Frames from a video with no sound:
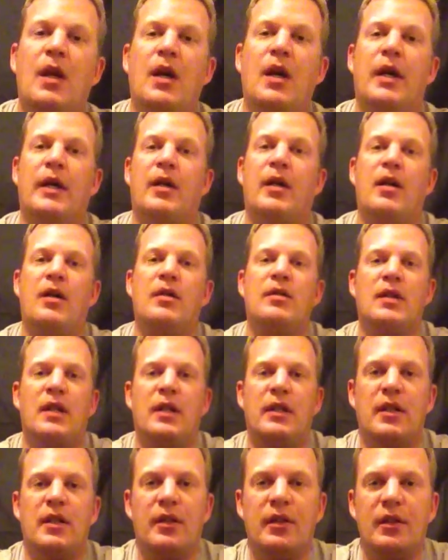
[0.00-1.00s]
Hey guys, how
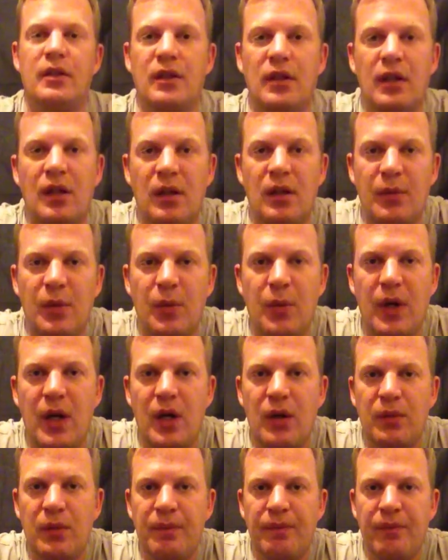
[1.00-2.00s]
you doing? Hope you're
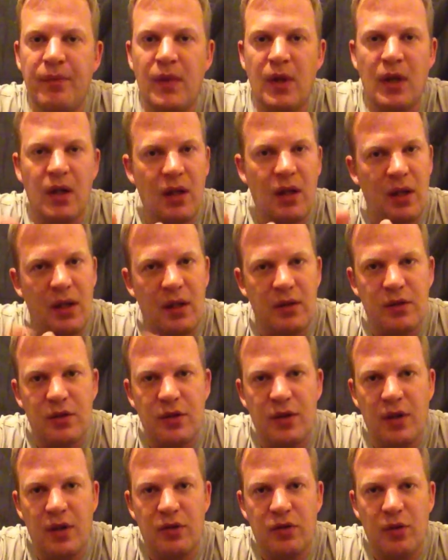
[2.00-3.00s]
well.
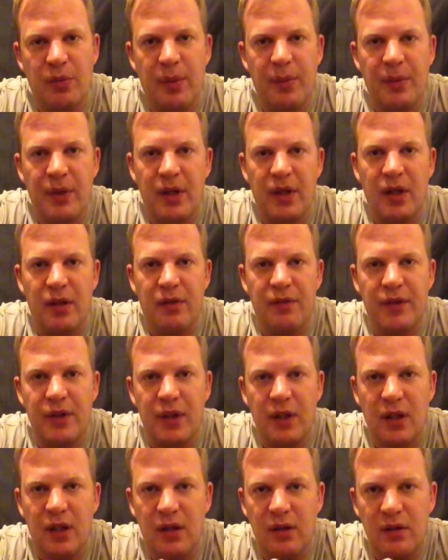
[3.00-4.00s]
Just thought I'd drop in with another
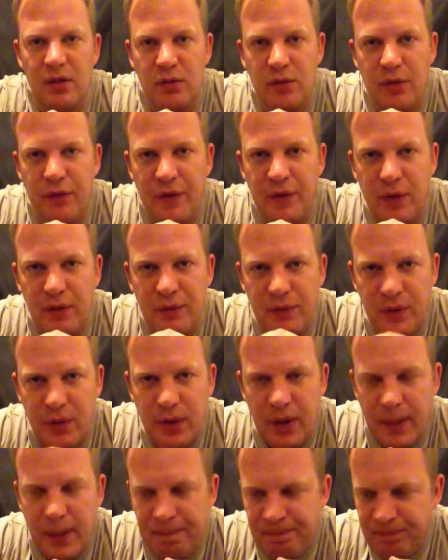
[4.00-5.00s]
video, a little review for
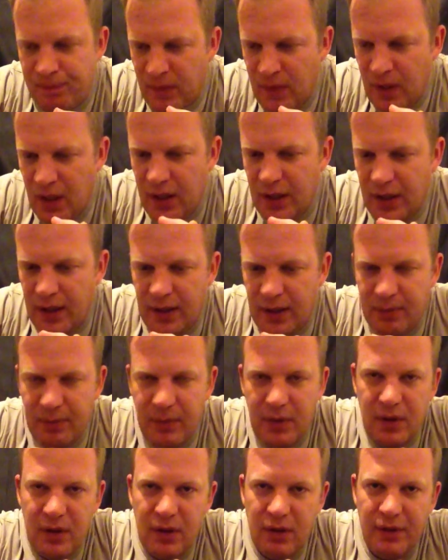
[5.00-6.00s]
you.
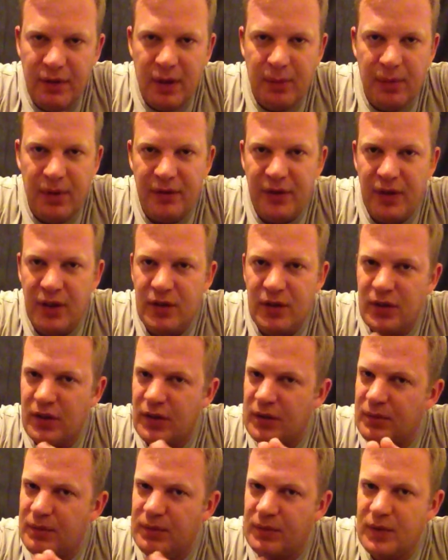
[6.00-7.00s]
I've had a bit of an
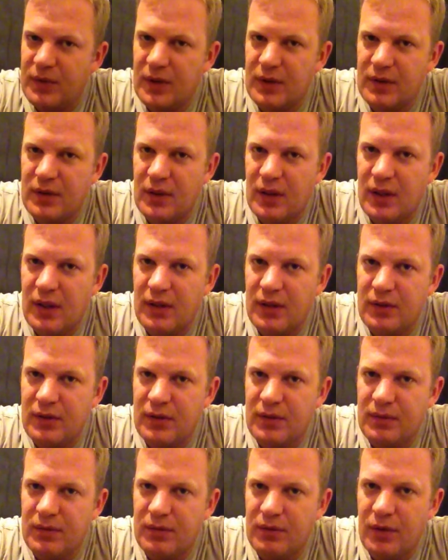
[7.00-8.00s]
issue since the
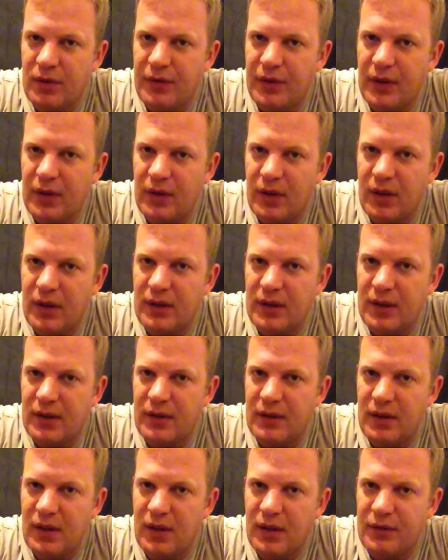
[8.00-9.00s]
last review that I
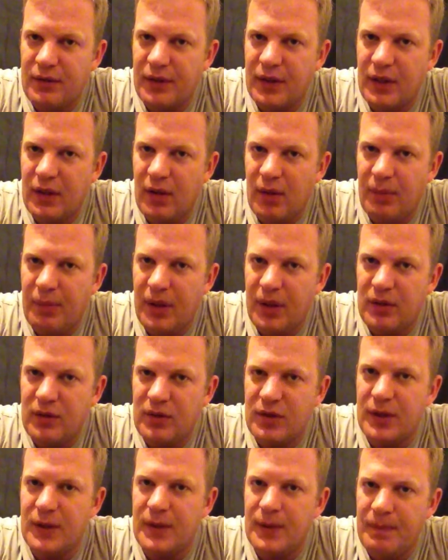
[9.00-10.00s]
did, the last video I
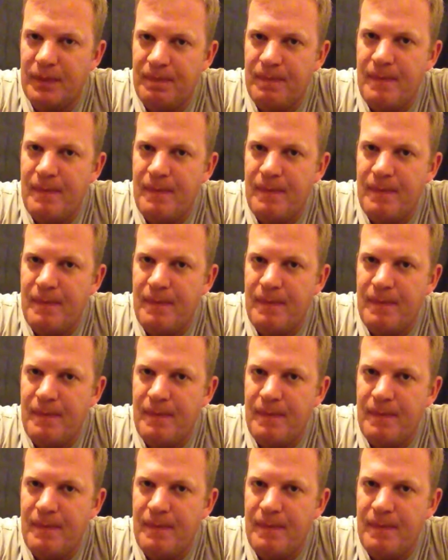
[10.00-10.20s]
posted.